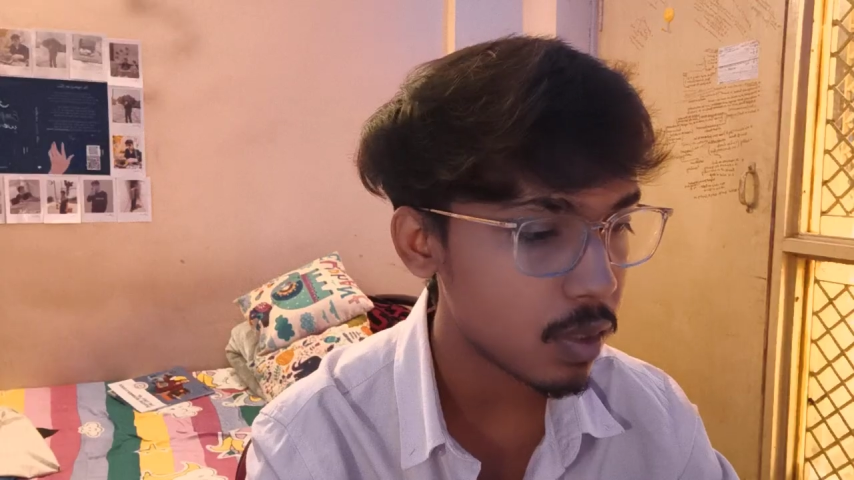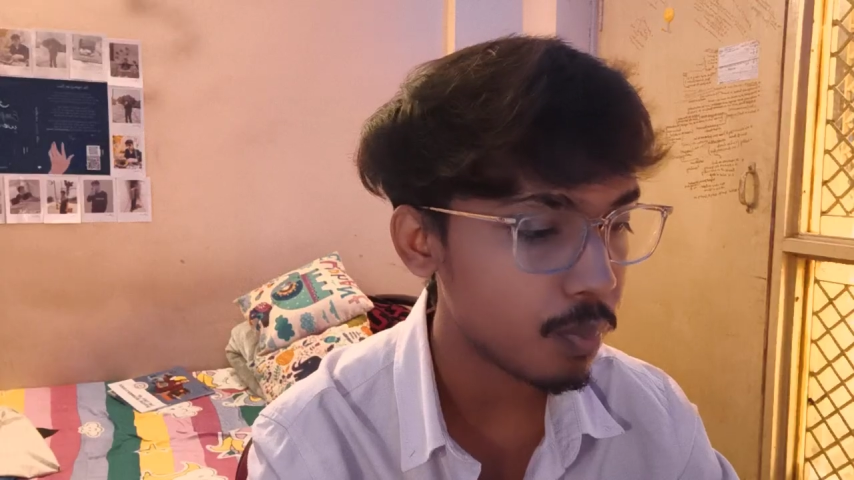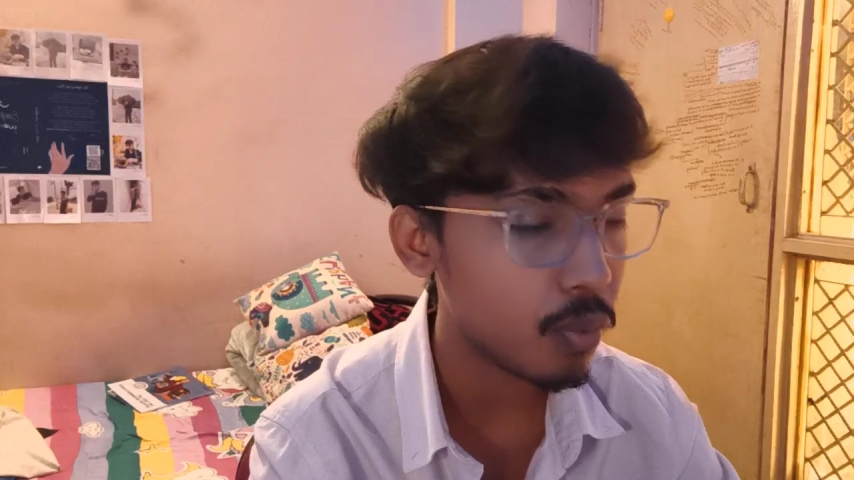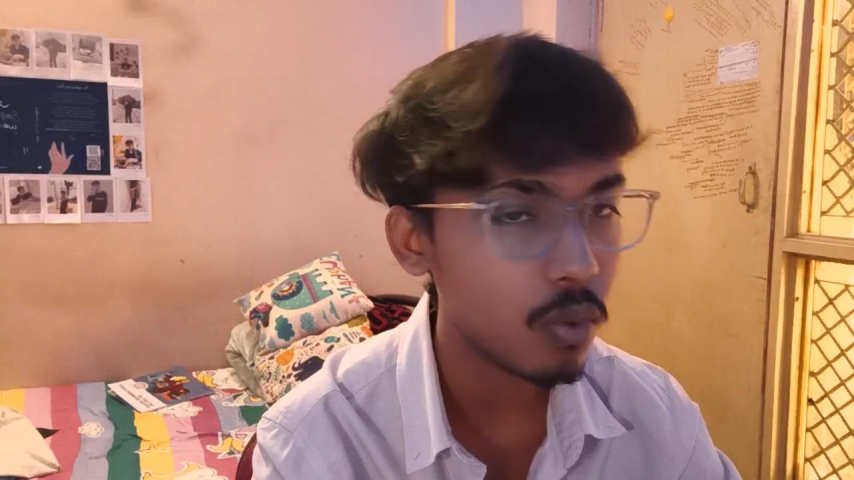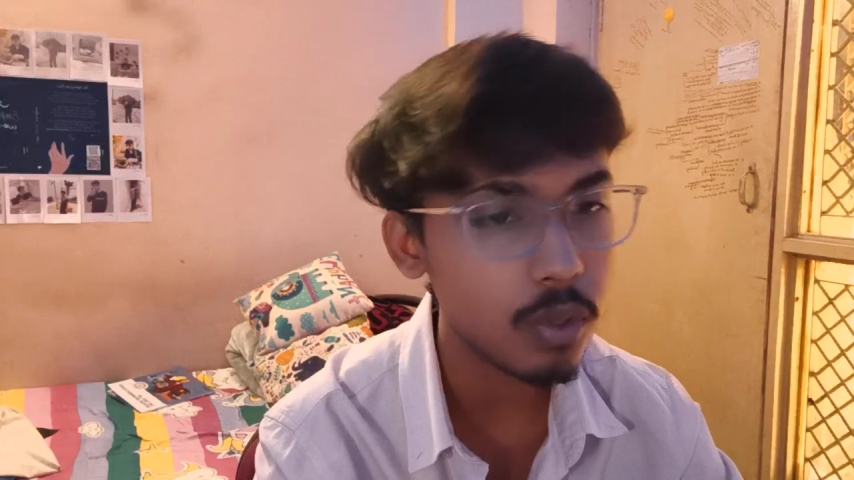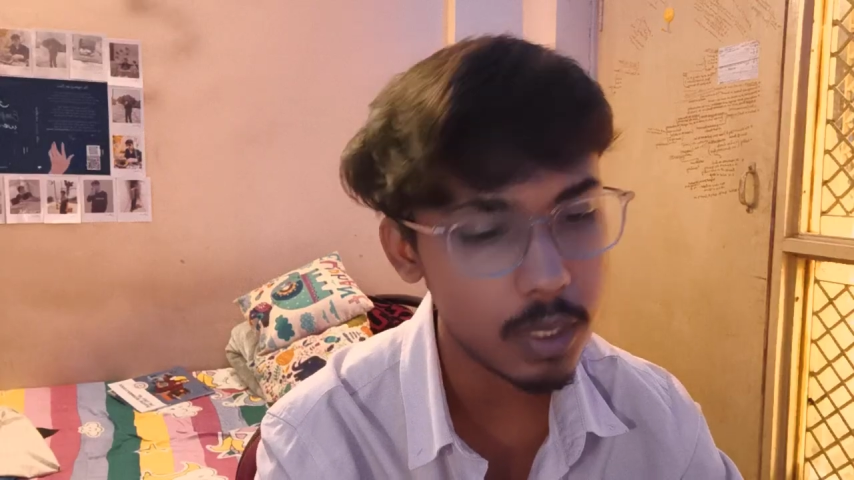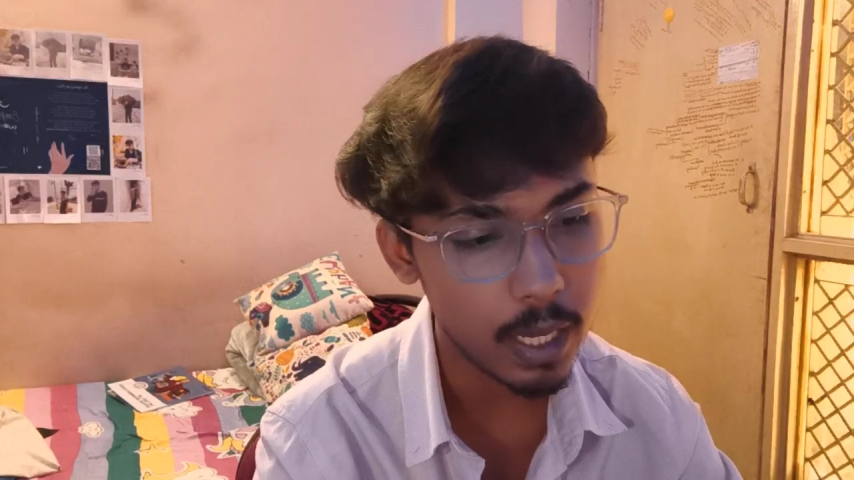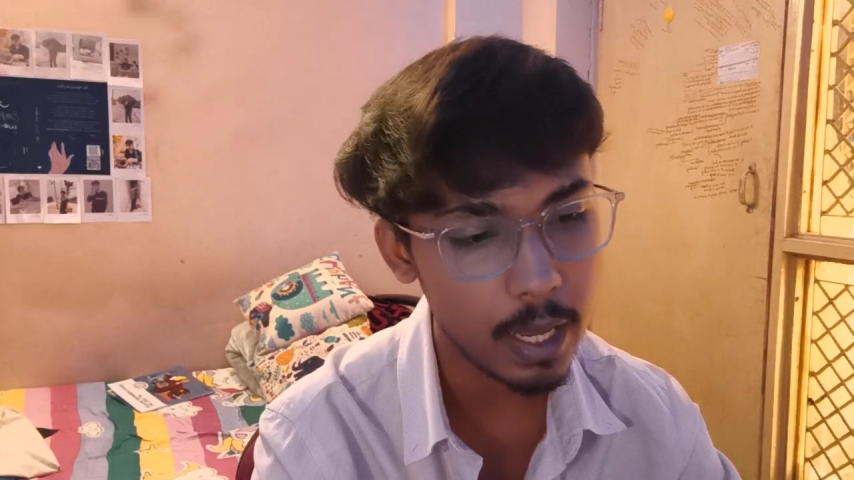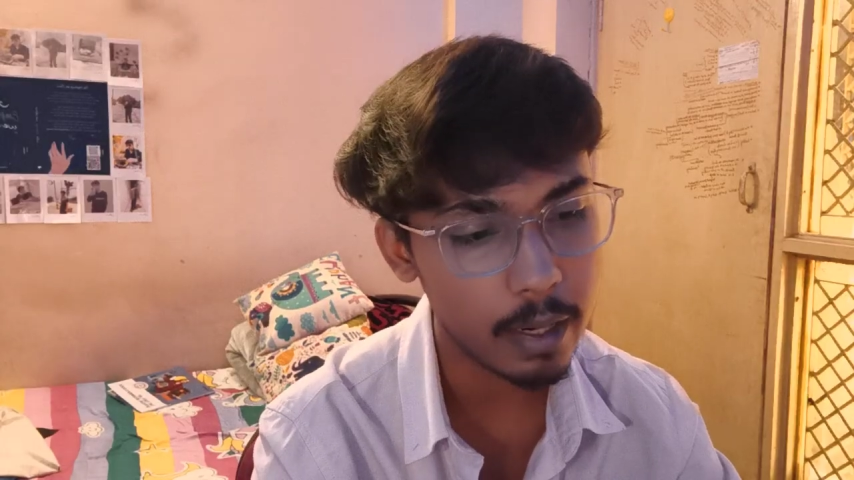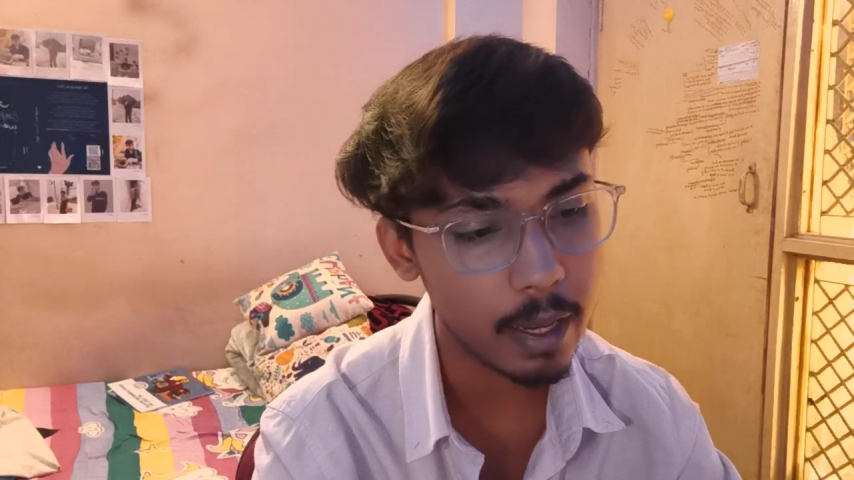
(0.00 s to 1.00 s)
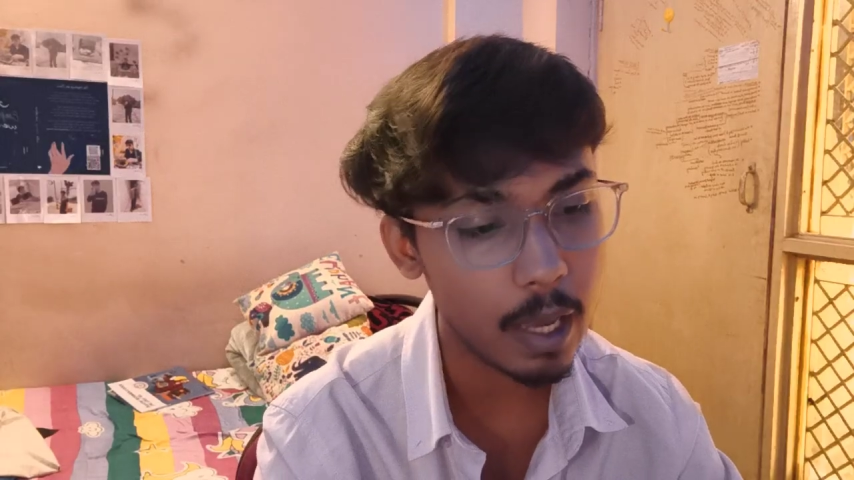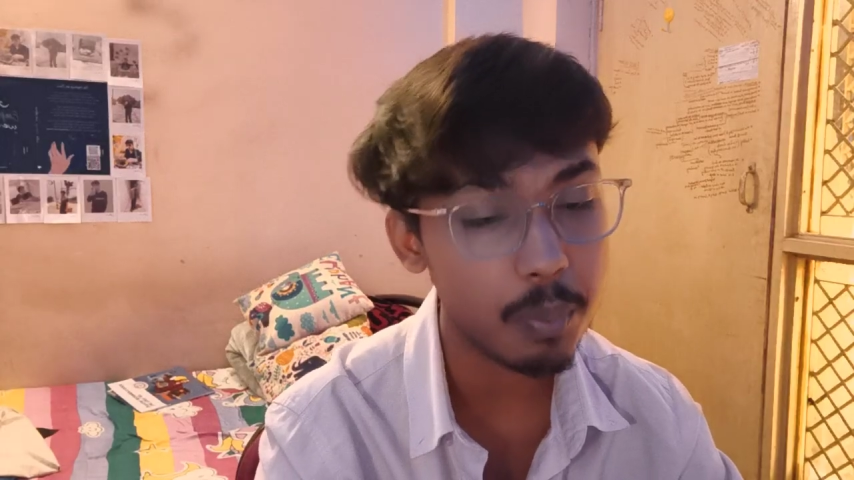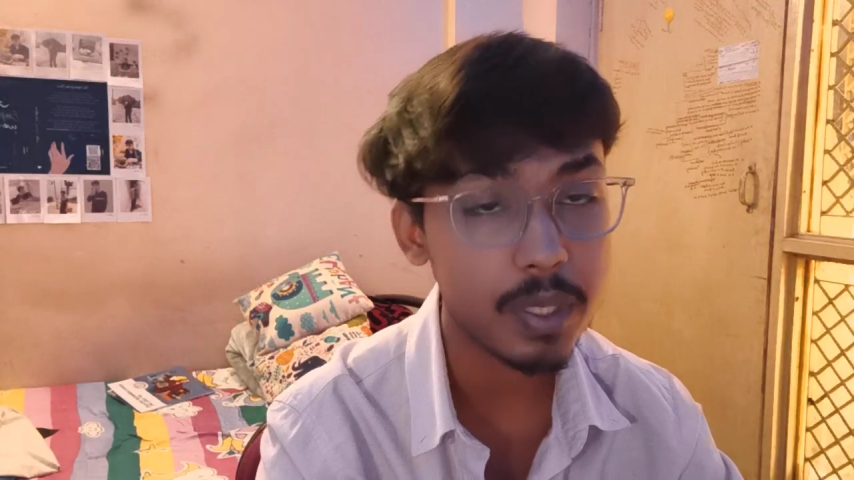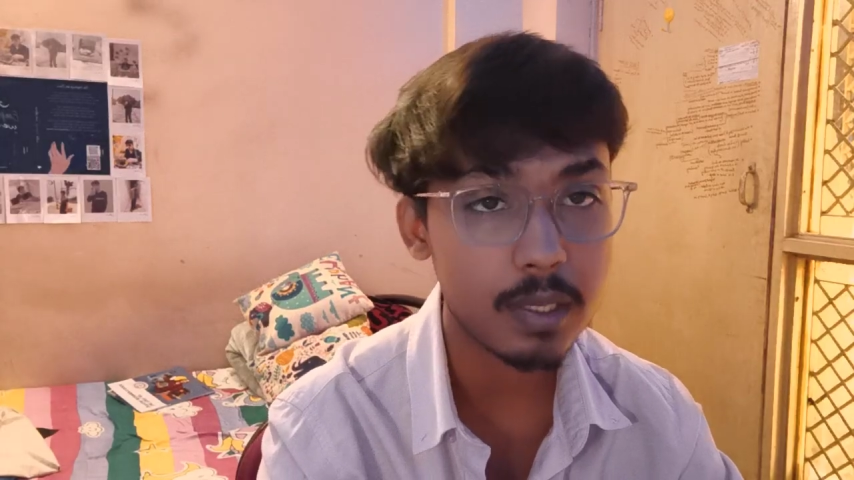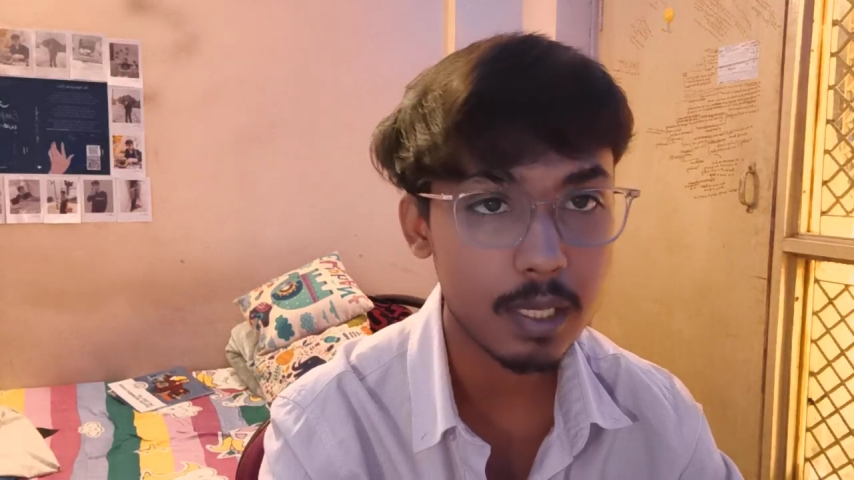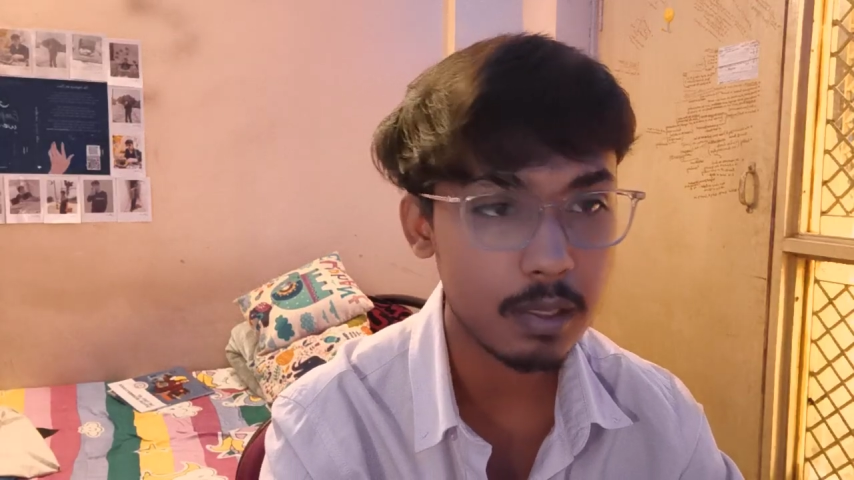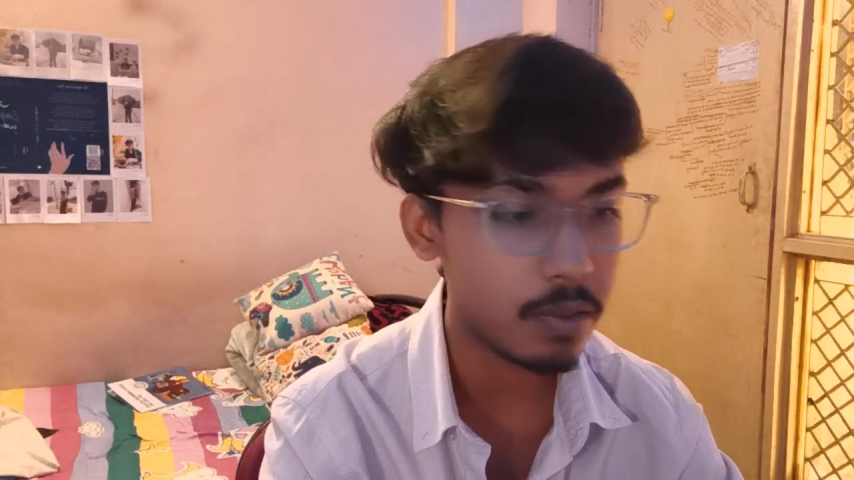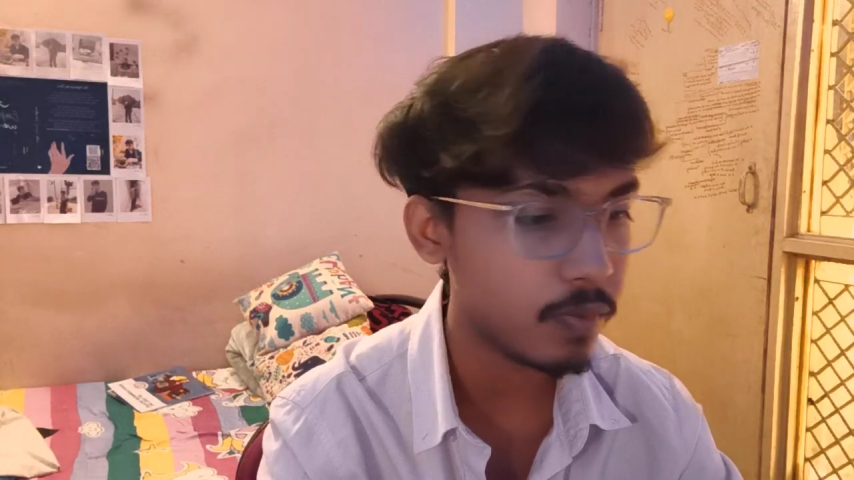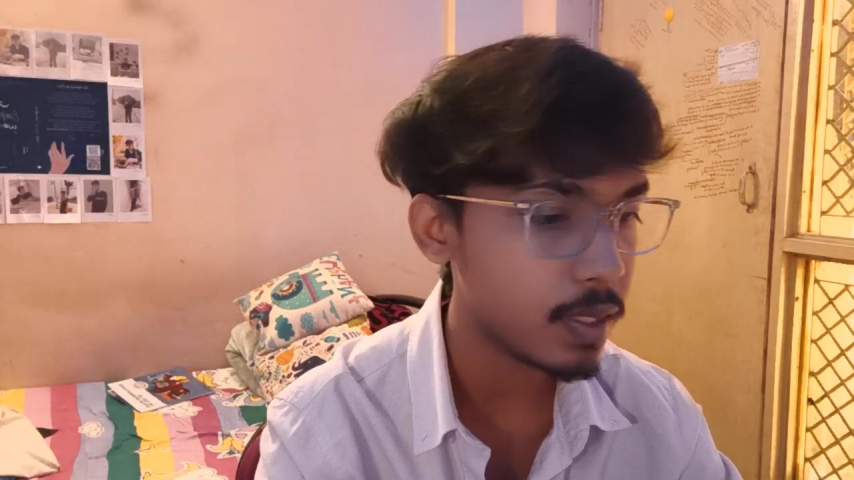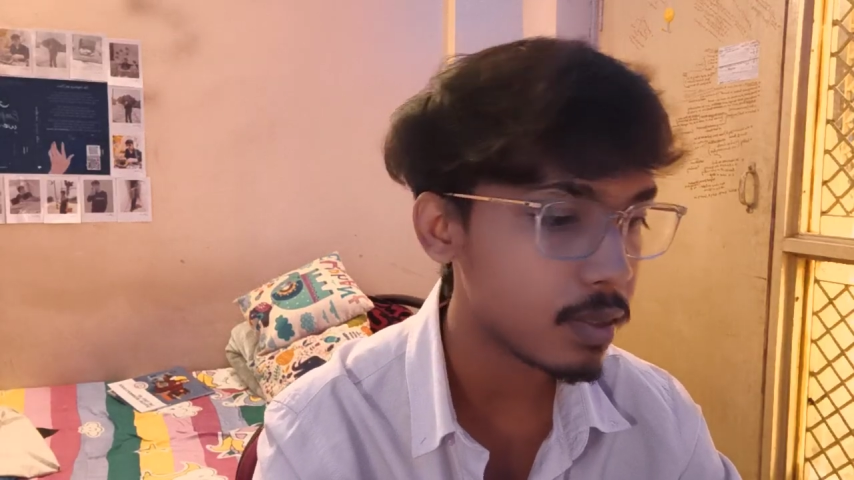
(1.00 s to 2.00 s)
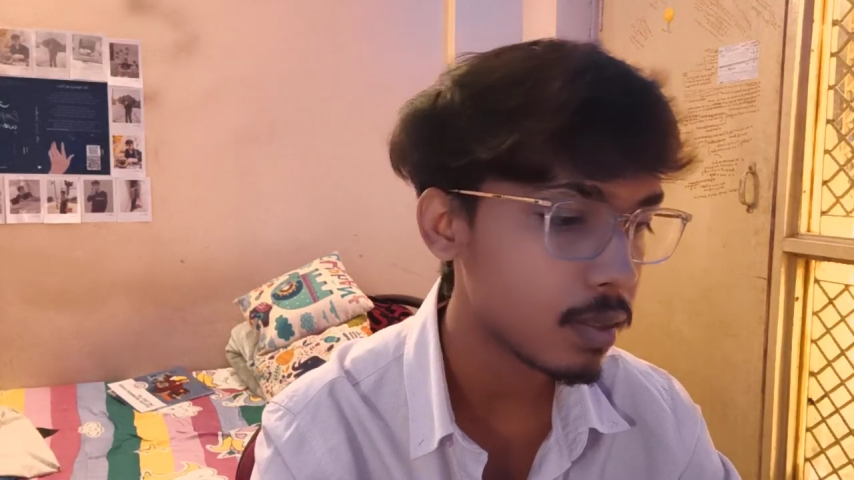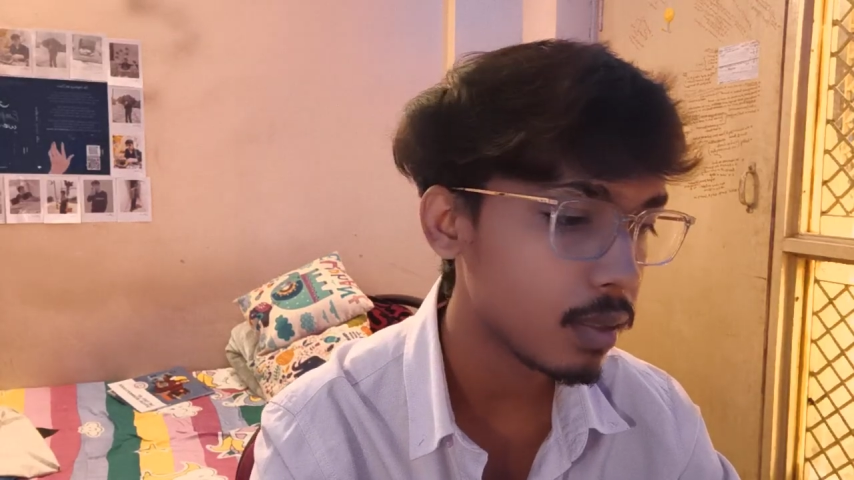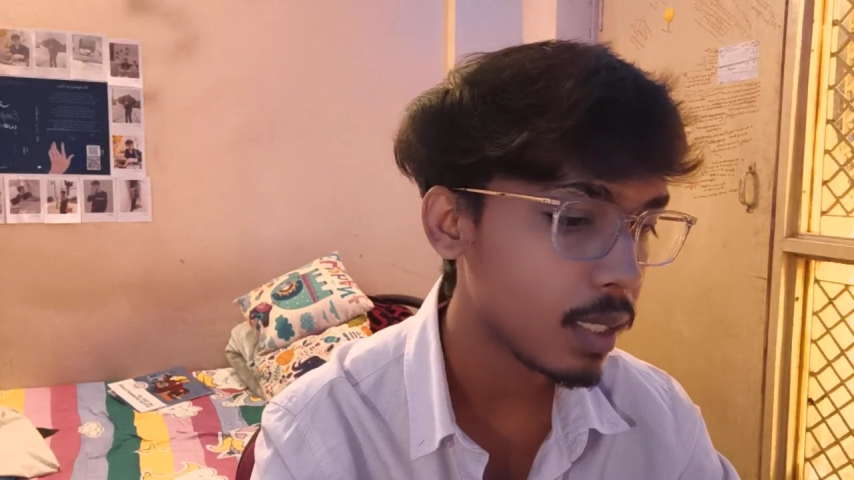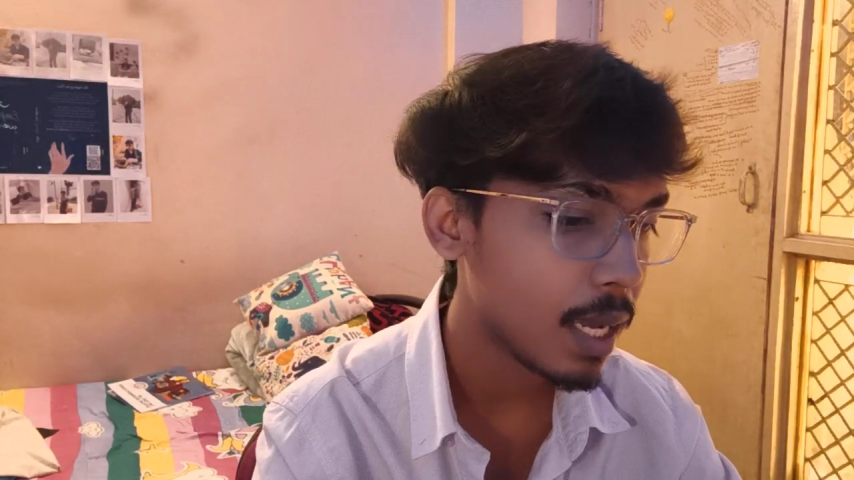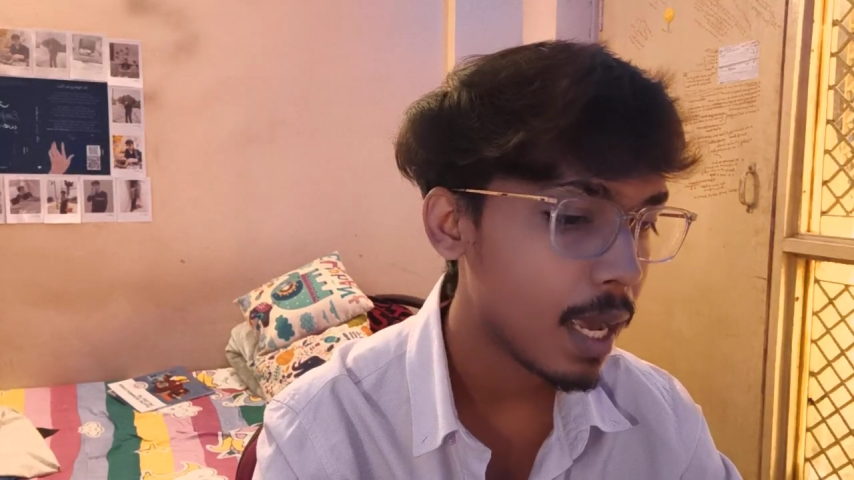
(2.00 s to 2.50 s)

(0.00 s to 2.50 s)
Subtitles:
support and help in cell division.